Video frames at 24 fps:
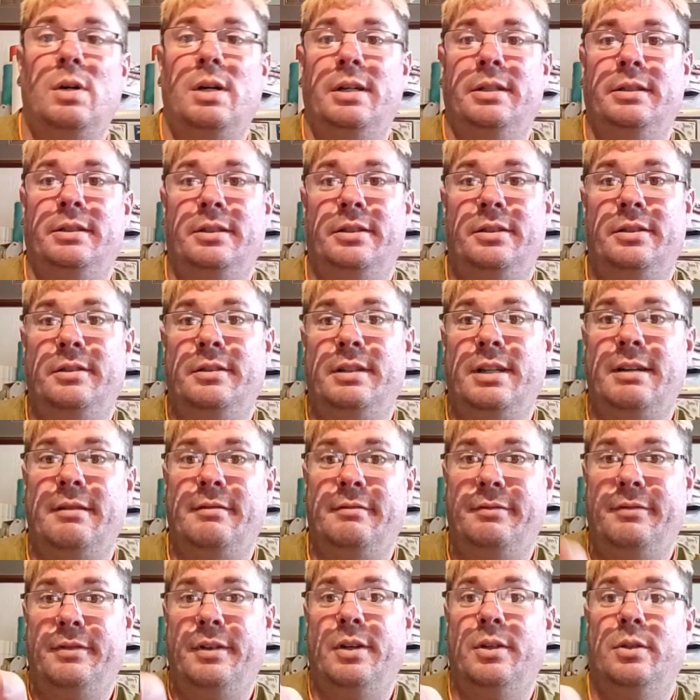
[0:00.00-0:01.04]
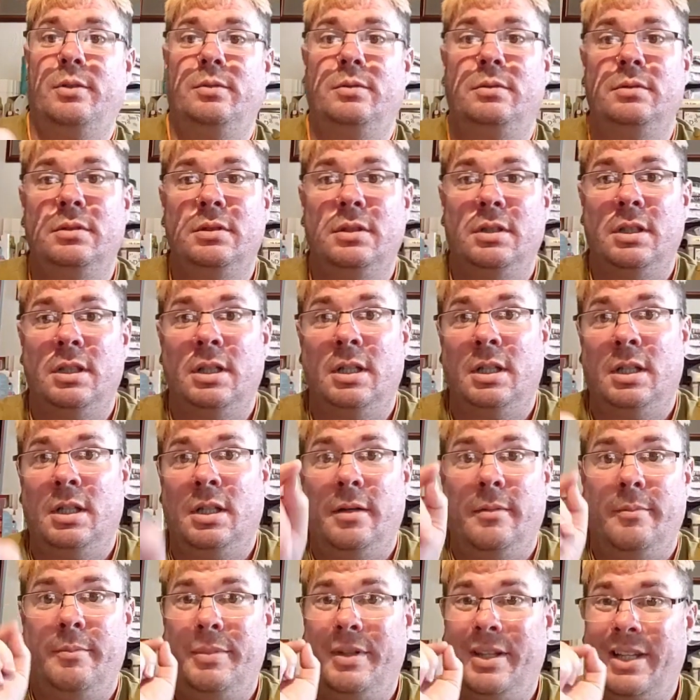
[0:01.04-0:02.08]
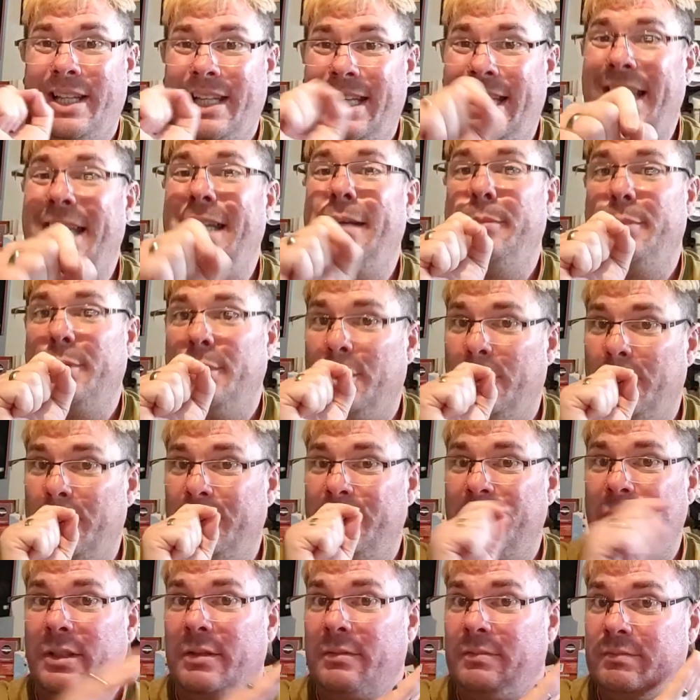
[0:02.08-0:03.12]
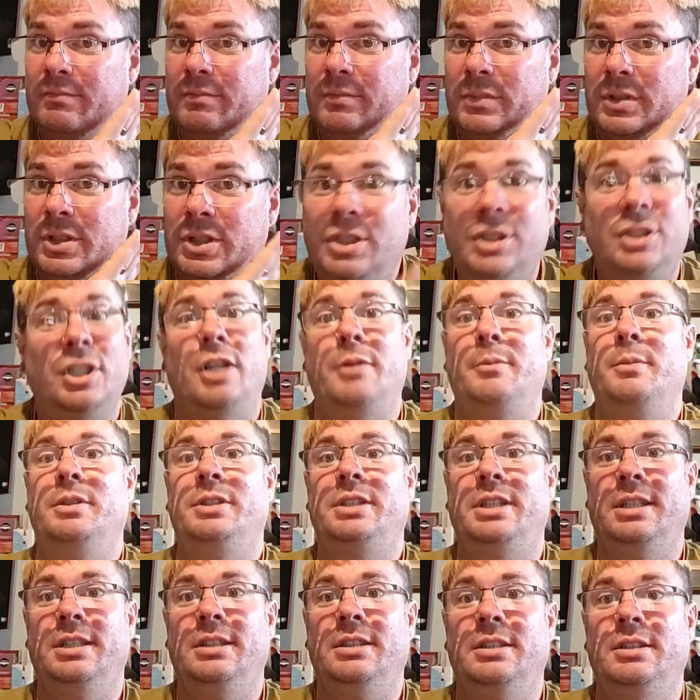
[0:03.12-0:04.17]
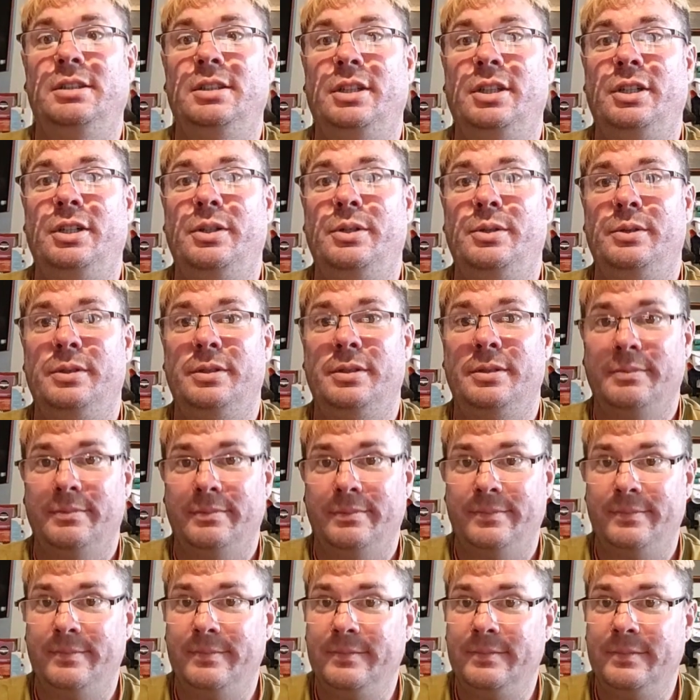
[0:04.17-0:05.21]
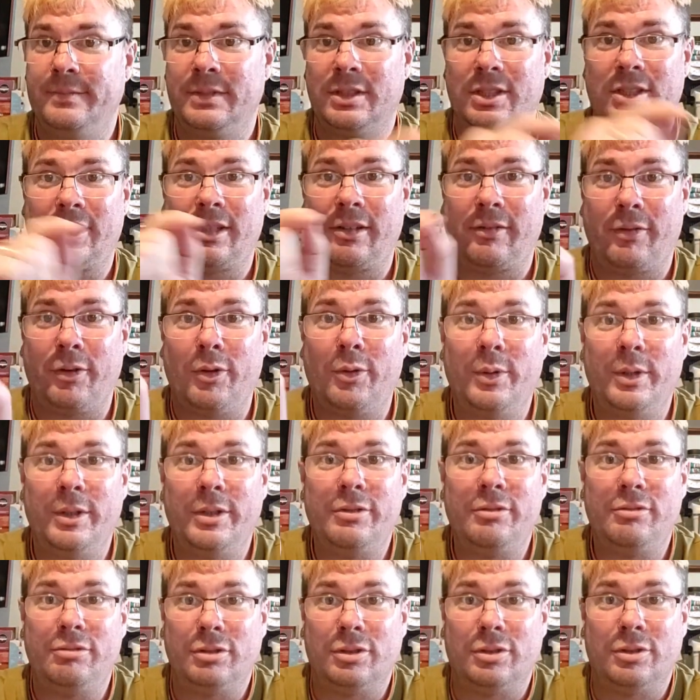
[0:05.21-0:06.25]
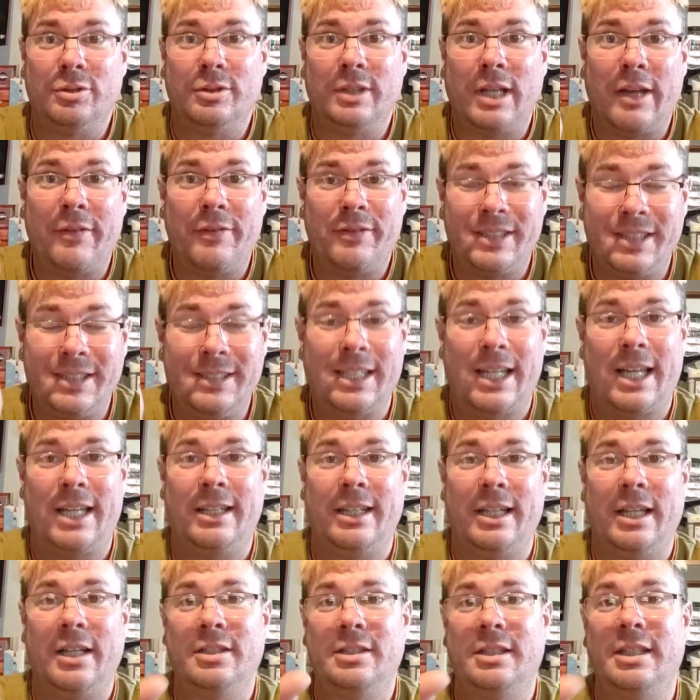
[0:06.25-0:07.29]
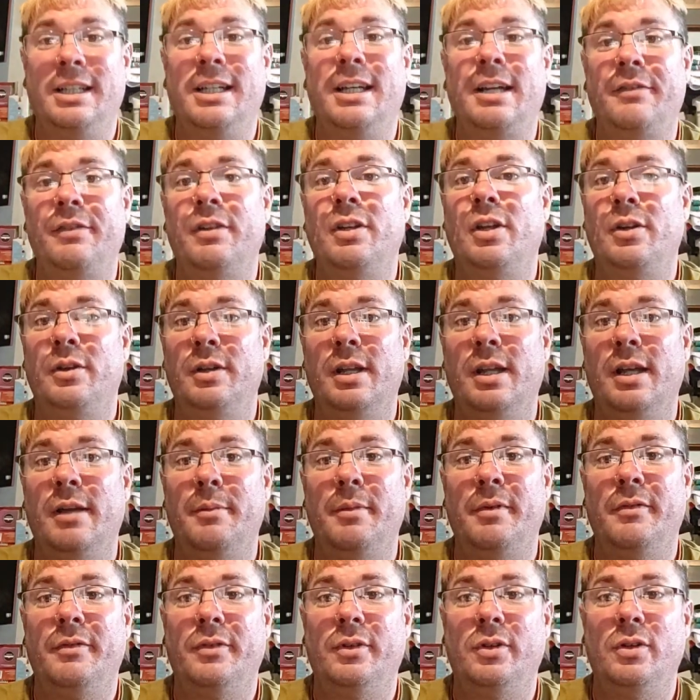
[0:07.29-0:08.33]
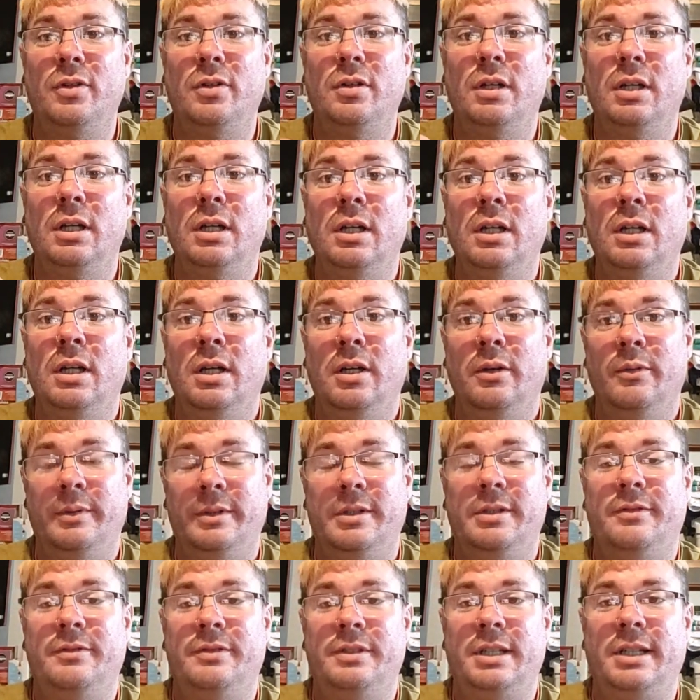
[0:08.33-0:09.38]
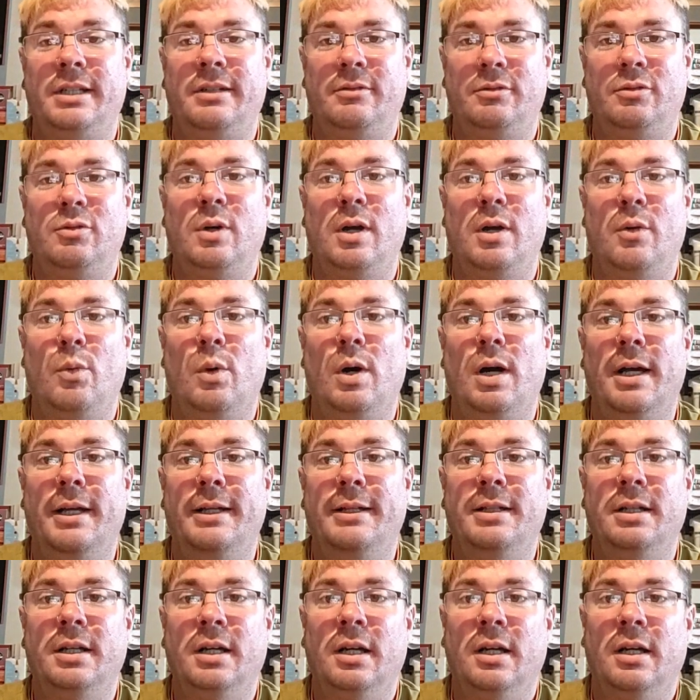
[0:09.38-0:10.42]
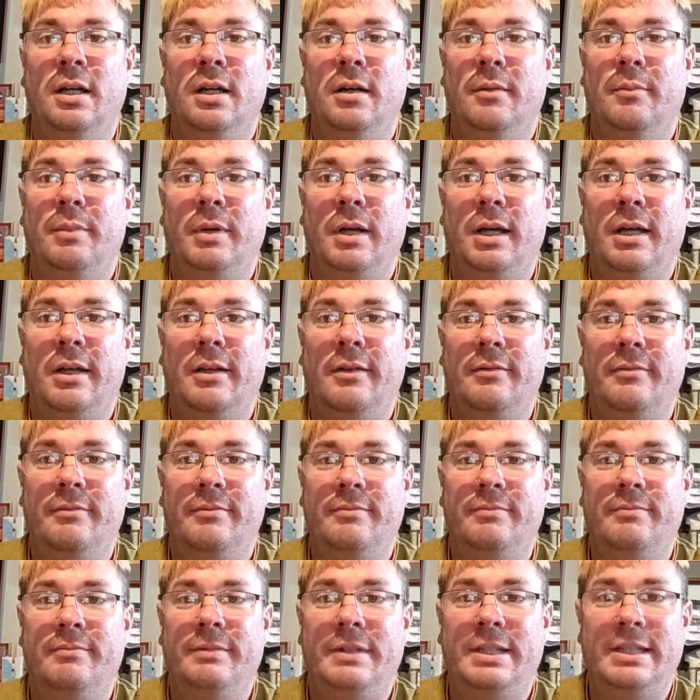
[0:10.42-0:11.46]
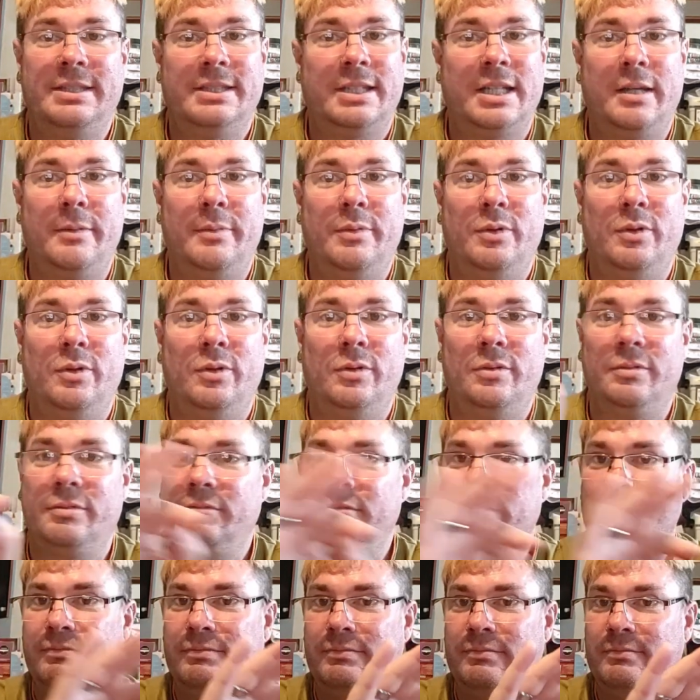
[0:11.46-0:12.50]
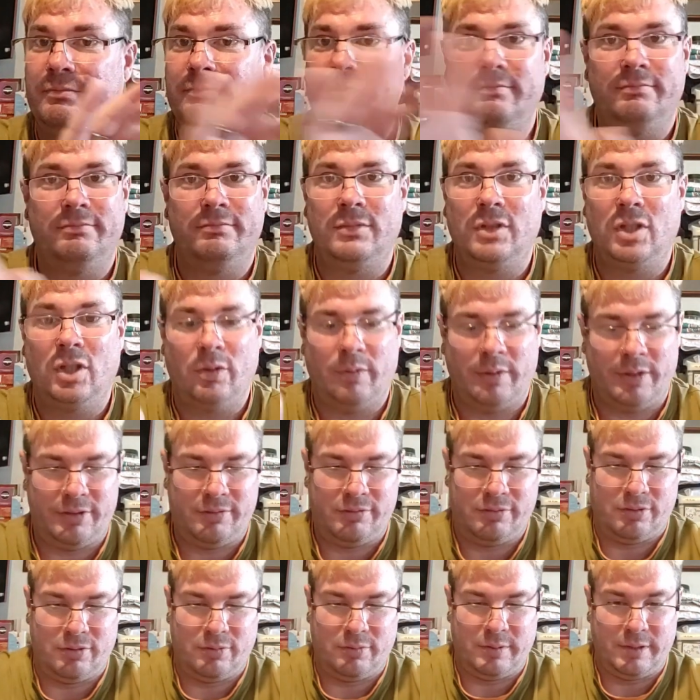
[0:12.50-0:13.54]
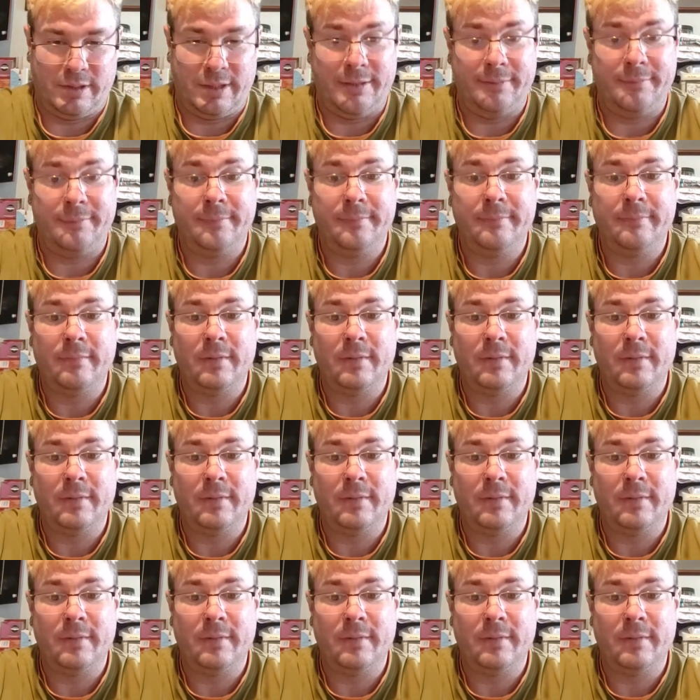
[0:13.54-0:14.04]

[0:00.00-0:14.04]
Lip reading: wider than that phone, but the keyboard, so much easier to use. Because I've always struggled ever since I had that, because I did have a Note 9 before, which obviously quite wide, but this keyboard, always struggled with it.